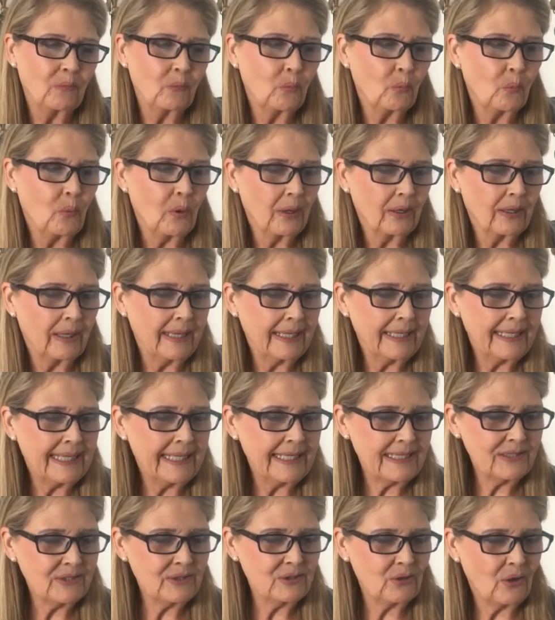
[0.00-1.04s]
we're gonna
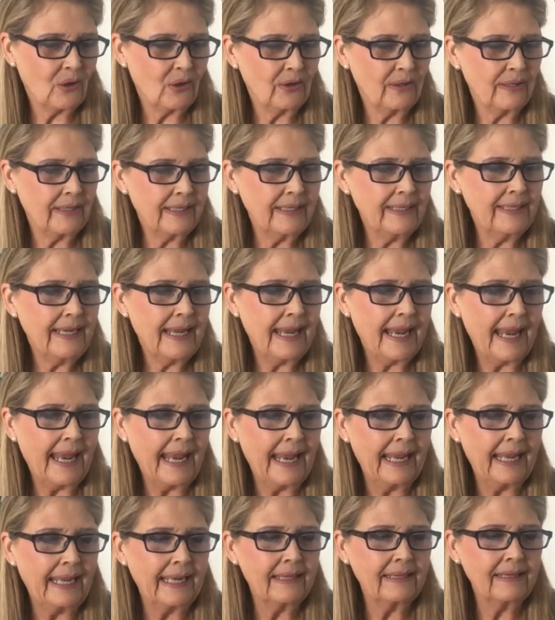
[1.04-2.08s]
get started.
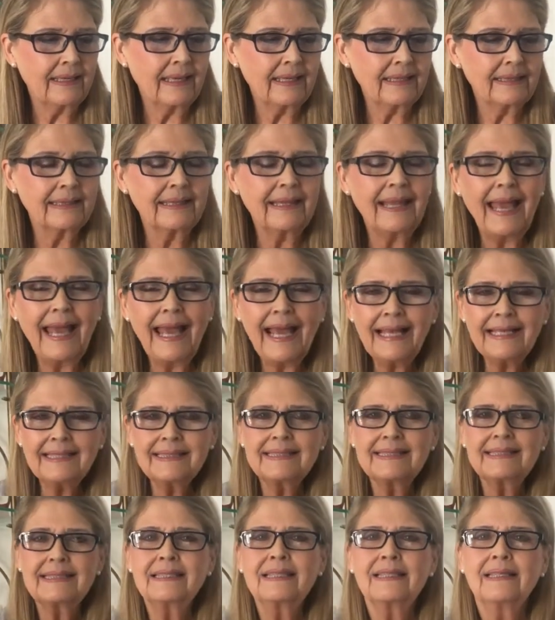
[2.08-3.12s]
And
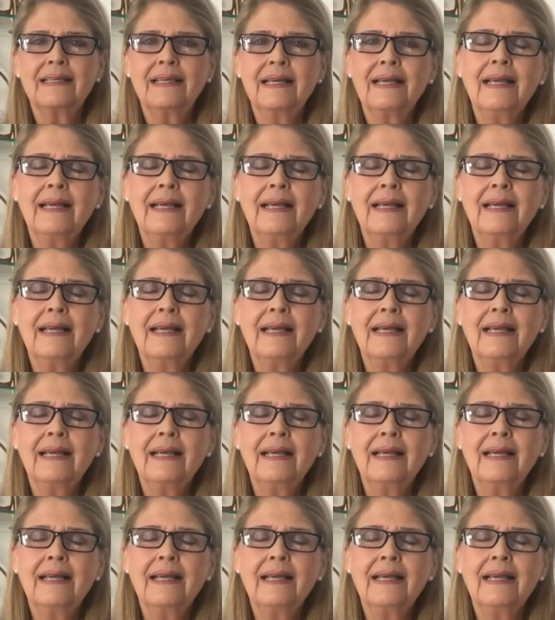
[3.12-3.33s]
last